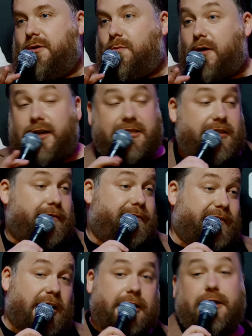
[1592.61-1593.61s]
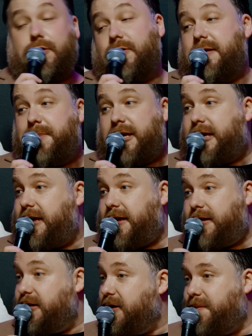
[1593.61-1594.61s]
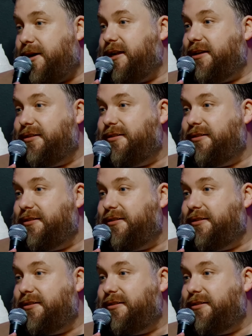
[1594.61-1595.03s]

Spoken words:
wants to fuck a creepy kid. Nobody.